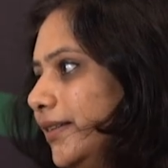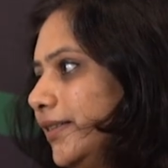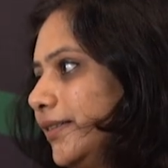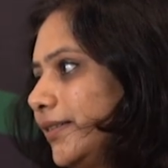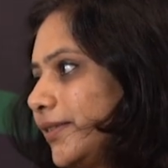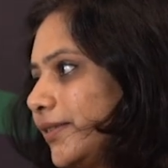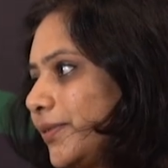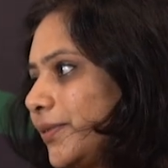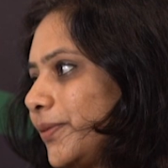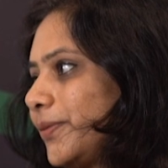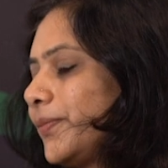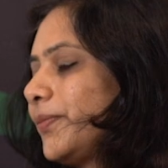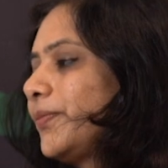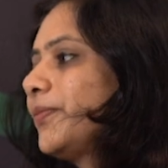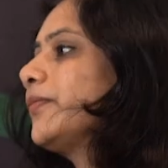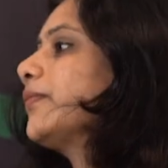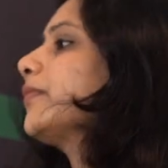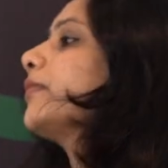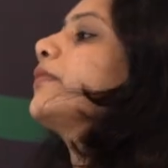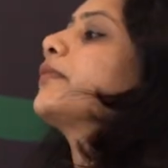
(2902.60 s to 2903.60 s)

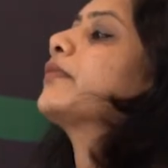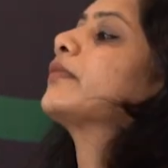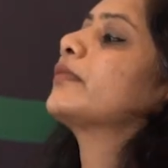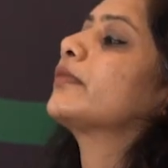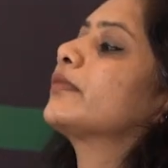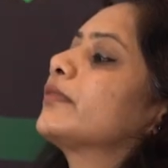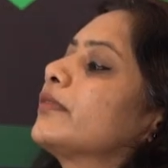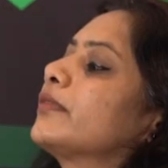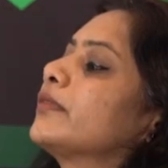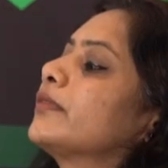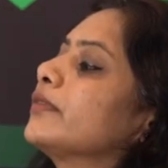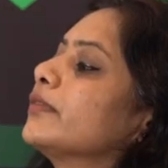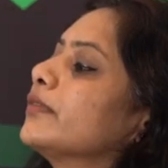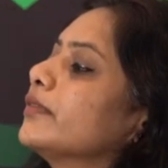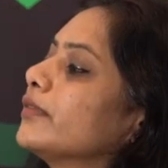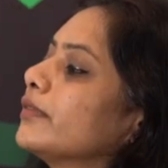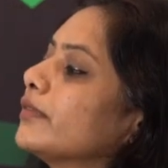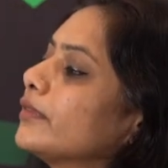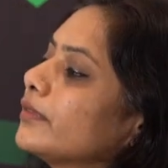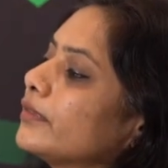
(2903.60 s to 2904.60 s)

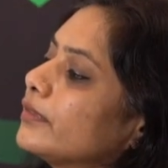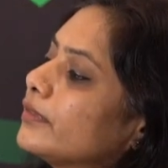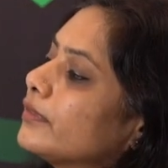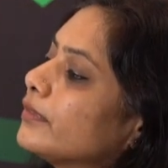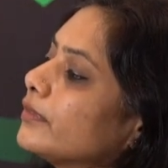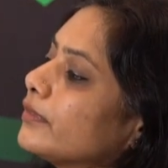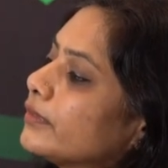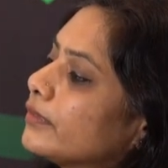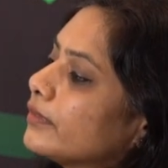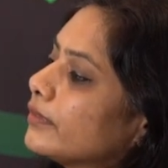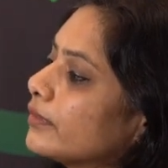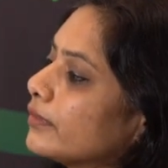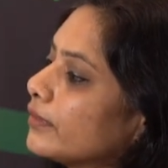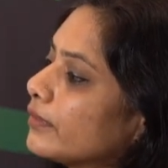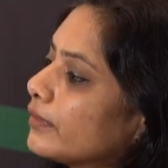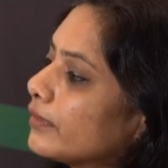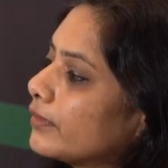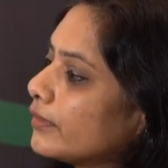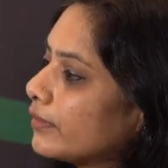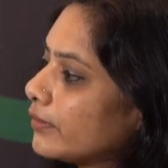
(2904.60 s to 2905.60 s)

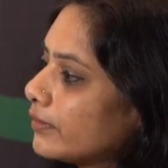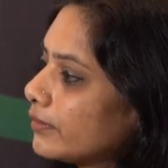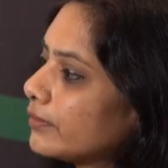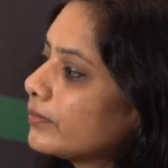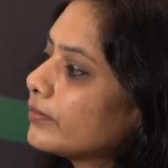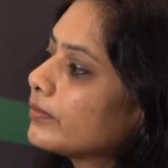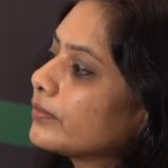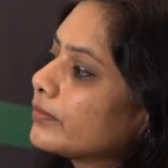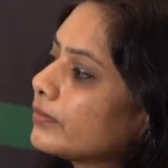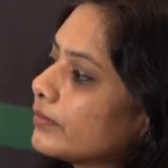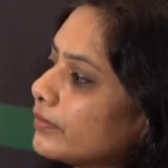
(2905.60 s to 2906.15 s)
The person shown says nothing.